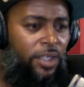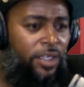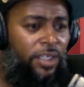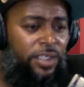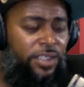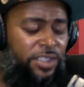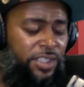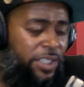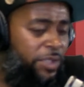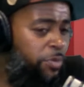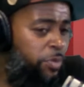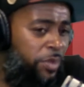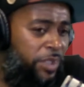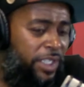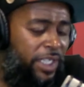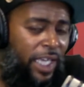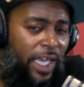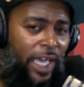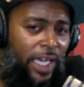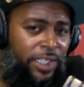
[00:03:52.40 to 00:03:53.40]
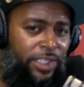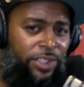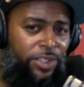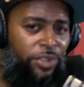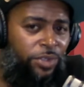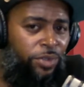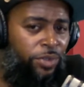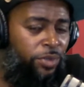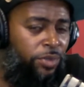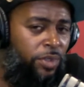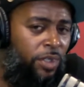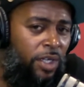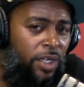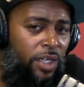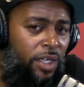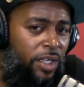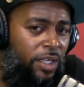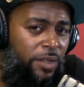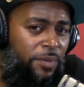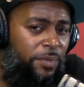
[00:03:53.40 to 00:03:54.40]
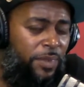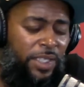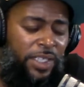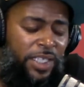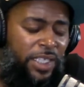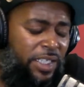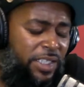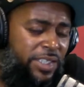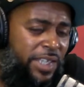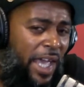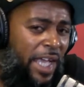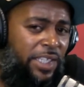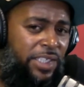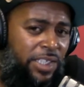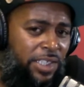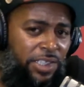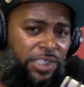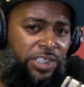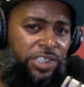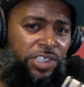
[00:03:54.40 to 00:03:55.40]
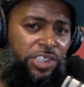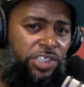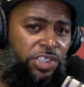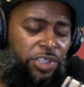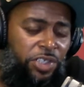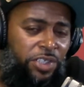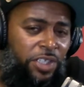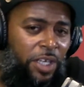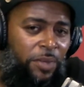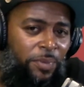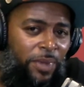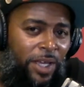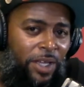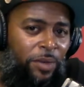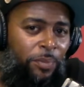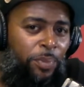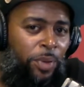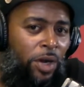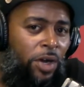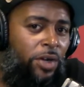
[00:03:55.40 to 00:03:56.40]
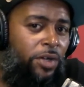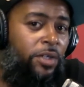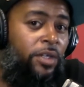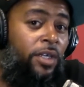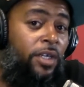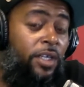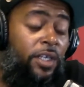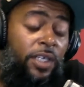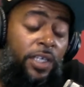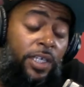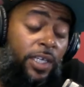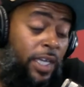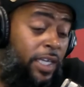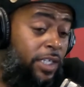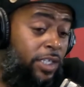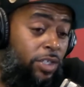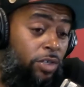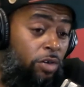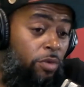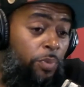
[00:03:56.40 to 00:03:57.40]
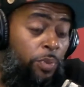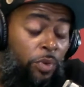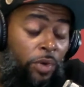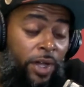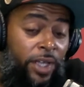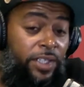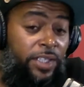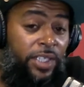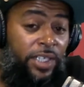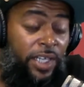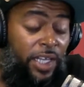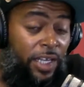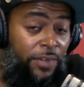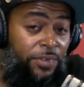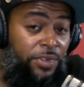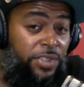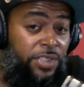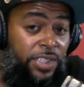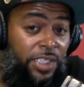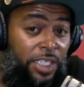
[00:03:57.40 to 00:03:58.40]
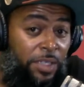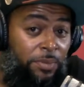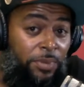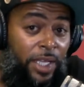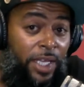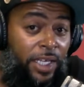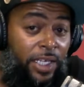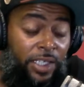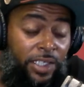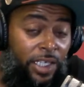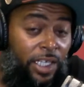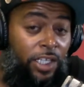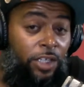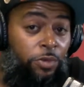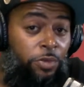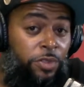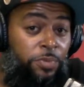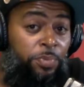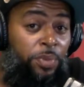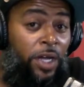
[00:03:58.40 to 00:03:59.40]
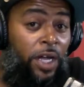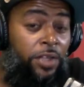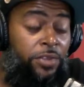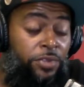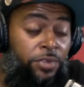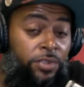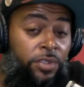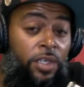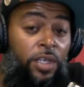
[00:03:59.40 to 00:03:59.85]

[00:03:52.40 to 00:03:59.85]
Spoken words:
did what he had to do. I mean, he tactically just took that man apart. He, at no point did it ever seem like Canelo was bothered,